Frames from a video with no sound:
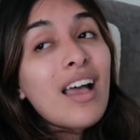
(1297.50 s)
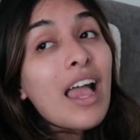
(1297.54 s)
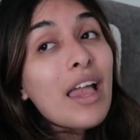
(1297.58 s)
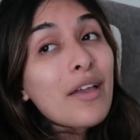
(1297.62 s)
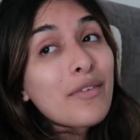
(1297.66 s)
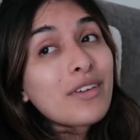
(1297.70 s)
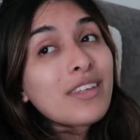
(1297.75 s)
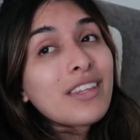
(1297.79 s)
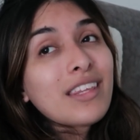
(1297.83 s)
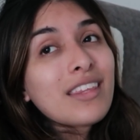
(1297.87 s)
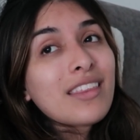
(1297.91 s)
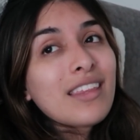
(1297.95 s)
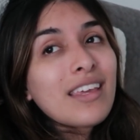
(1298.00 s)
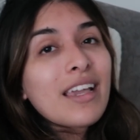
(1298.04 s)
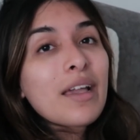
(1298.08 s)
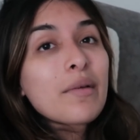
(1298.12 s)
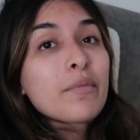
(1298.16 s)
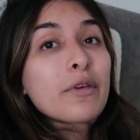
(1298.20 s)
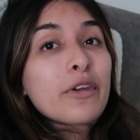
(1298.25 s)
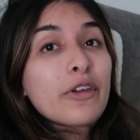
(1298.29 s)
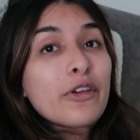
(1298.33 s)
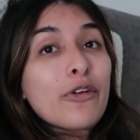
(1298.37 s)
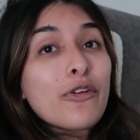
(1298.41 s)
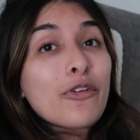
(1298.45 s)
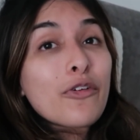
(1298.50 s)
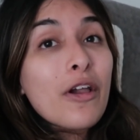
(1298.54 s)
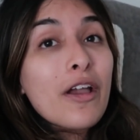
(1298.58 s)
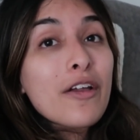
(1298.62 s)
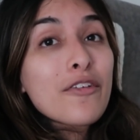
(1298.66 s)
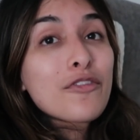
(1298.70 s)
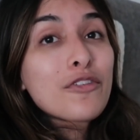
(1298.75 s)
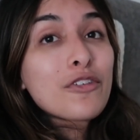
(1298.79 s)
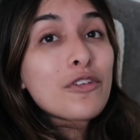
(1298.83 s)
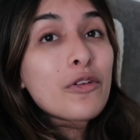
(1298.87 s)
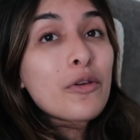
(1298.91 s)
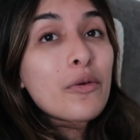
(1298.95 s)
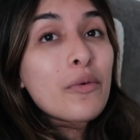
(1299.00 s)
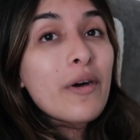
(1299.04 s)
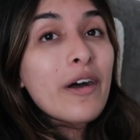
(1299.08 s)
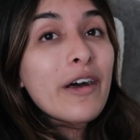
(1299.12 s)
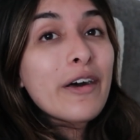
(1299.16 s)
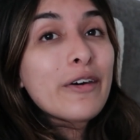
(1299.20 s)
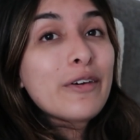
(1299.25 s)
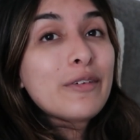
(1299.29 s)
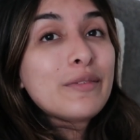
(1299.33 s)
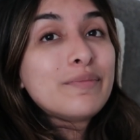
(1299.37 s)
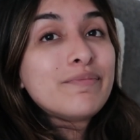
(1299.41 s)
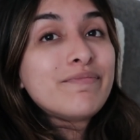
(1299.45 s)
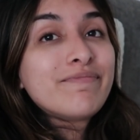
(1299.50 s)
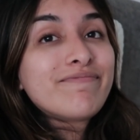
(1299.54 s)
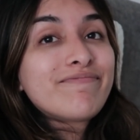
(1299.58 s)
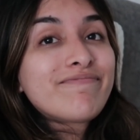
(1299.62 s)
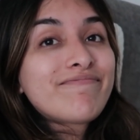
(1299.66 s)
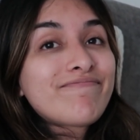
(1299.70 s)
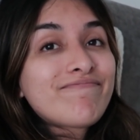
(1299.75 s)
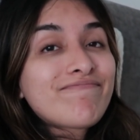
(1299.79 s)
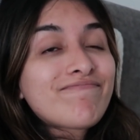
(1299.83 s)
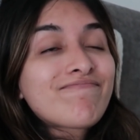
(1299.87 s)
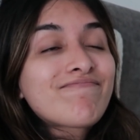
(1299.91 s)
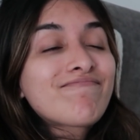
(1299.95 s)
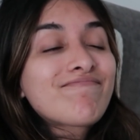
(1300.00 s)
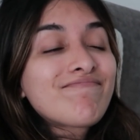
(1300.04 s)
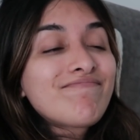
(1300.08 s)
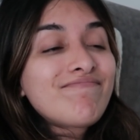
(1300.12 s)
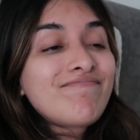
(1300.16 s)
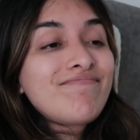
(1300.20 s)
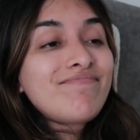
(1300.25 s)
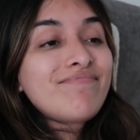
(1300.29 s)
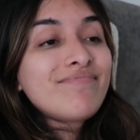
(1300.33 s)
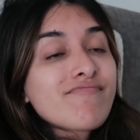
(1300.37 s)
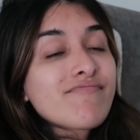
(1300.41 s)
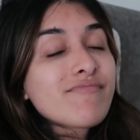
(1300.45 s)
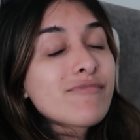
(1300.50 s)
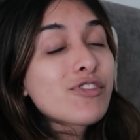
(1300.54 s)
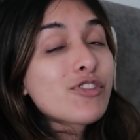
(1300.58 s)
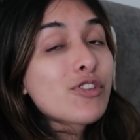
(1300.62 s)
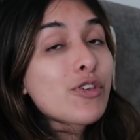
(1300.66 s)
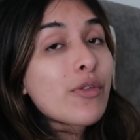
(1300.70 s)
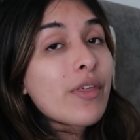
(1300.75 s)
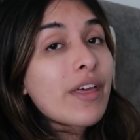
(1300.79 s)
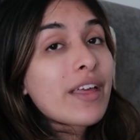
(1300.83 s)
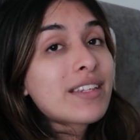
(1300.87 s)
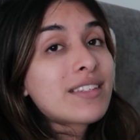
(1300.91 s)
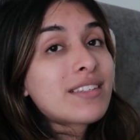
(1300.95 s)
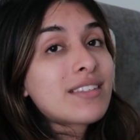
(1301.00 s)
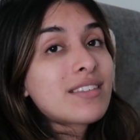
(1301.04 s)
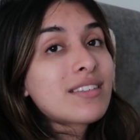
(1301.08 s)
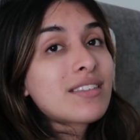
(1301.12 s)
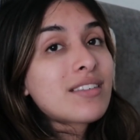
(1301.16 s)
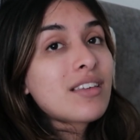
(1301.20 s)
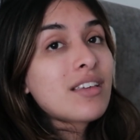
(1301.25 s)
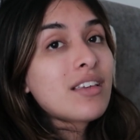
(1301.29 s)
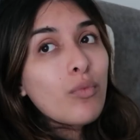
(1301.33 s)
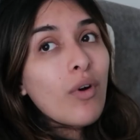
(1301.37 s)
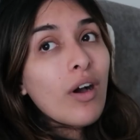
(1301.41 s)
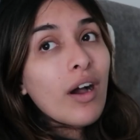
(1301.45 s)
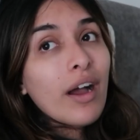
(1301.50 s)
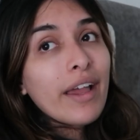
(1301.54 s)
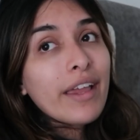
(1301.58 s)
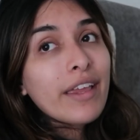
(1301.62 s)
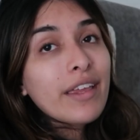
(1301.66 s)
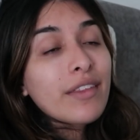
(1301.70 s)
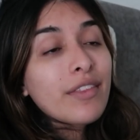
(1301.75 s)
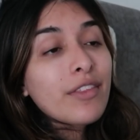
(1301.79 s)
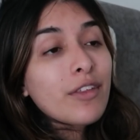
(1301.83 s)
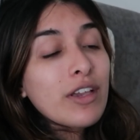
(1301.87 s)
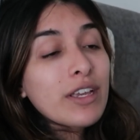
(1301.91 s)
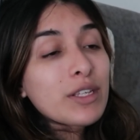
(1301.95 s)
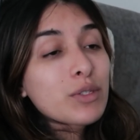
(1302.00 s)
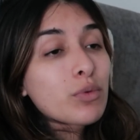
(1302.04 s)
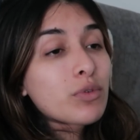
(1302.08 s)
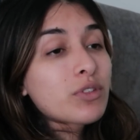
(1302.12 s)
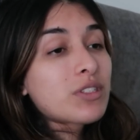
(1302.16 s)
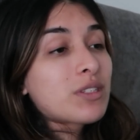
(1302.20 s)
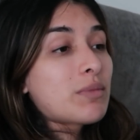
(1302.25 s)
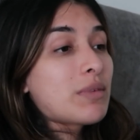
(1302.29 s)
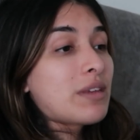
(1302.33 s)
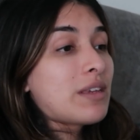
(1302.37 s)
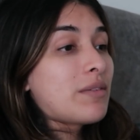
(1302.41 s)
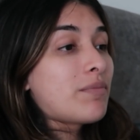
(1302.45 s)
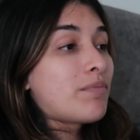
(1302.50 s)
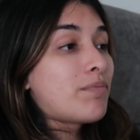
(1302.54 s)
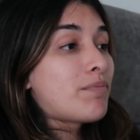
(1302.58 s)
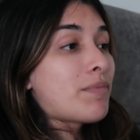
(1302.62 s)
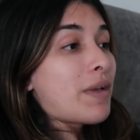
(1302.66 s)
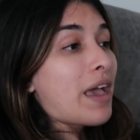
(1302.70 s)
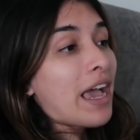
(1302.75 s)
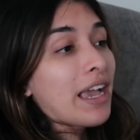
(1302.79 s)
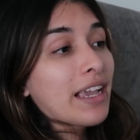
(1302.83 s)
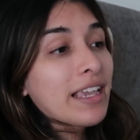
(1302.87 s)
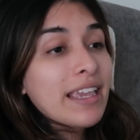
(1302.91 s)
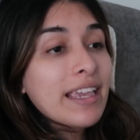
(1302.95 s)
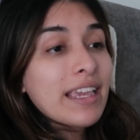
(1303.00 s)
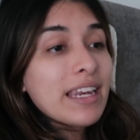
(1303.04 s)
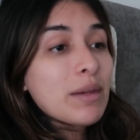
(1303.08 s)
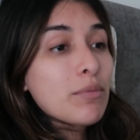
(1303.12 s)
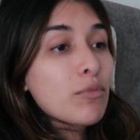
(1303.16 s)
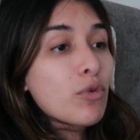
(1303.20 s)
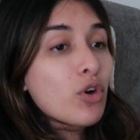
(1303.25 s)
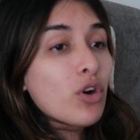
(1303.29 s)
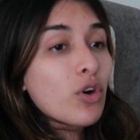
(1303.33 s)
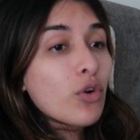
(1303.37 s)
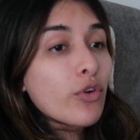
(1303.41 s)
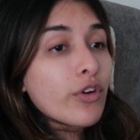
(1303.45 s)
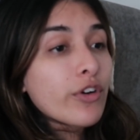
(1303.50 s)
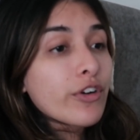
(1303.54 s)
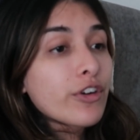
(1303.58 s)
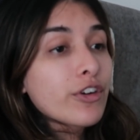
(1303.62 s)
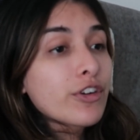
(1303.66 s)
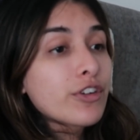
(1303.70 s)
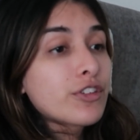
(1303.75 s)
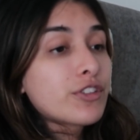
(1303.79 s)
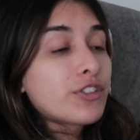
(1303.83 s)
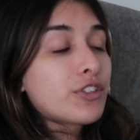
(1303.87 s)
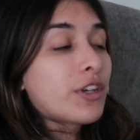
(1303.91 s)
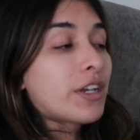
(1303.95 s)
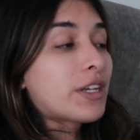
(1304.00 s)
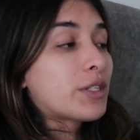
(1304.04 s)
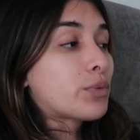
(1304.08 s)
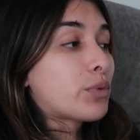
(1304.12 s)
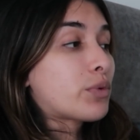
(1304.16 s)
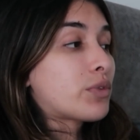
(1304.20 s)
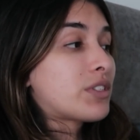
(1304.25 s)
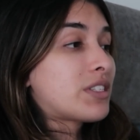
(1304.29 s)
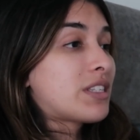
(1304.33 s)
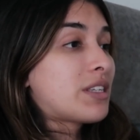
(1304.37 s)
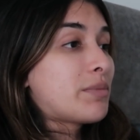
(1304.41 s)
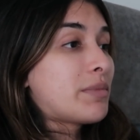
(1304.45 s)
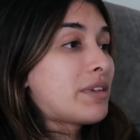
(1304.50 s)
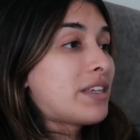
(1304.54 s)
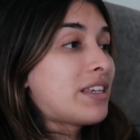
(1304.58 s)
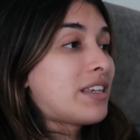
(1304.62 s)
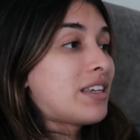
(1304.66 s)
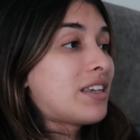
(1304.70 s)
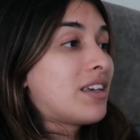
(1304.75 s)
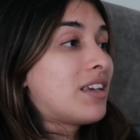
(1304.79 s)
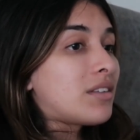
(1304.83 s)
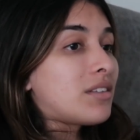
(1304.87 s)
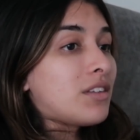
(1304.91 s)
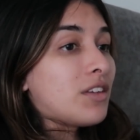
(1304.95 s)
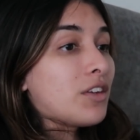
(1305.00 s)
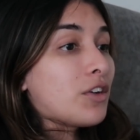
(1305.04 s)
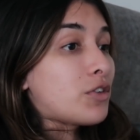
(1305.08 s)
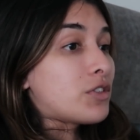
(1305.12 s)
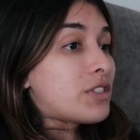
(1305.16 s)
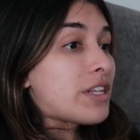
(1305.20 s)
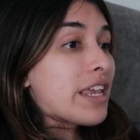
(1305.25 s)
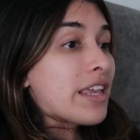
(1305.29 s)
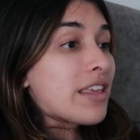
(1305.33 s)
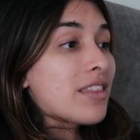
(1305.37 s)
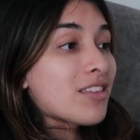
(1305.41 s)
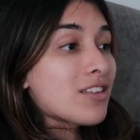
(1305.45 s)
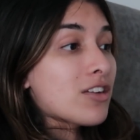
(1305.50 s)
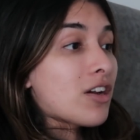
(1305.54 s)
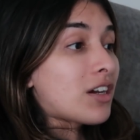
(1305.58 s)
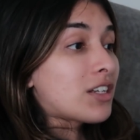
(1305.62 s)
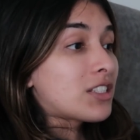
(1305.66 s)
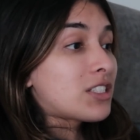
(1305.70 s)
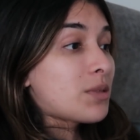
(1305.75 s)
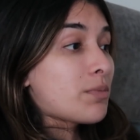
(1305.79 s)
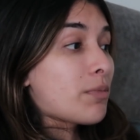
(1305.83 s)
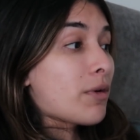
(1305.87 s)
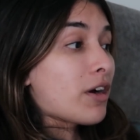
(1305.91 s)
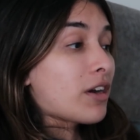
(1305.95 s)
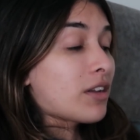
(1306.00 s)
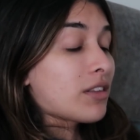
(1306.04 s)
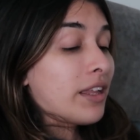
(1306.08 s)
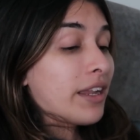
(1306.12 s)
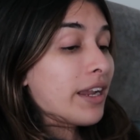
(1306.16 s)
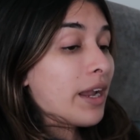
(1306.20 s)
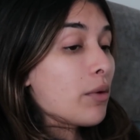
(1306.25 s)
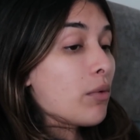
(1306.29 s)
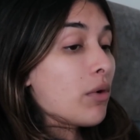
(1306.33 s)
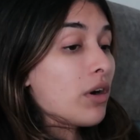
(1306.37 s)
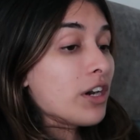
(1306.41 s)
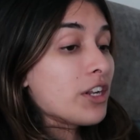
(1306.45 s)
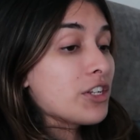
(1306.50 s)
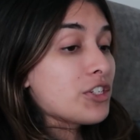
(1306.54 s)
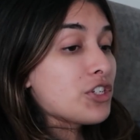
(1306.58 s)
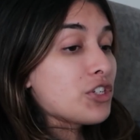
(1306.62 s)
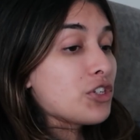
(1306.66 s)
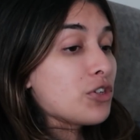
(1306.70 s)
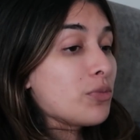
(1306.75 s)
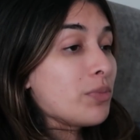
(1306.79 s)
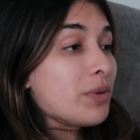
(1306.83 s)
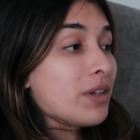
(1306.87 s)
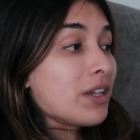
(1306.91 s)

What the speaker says: I really think I'm gonna go cry for a little while. So that's why you guys won't see me packing any more orders. You guys won't see me, you know, taking the dogs to the park like I wanted to,